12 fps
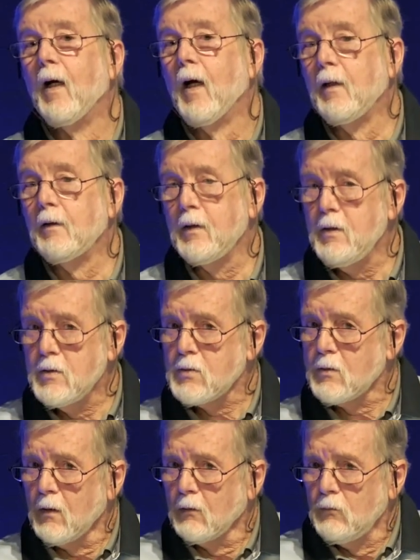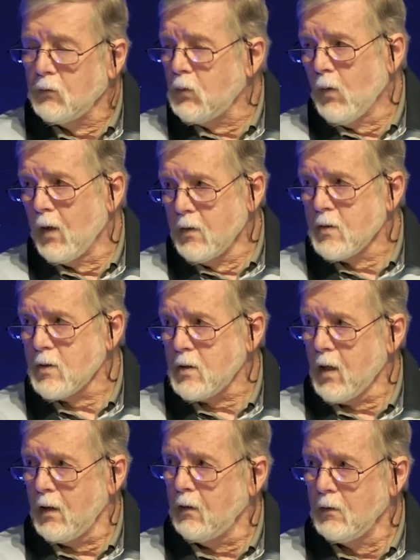And he struggled to
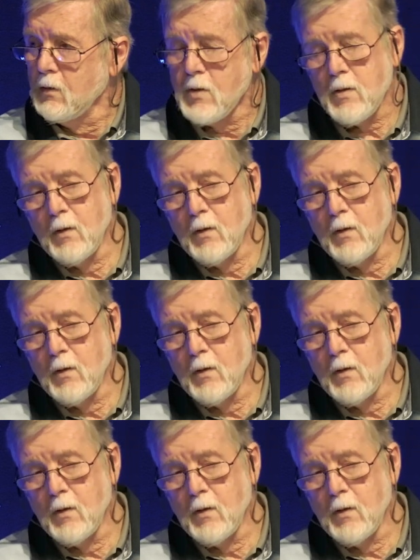understand this.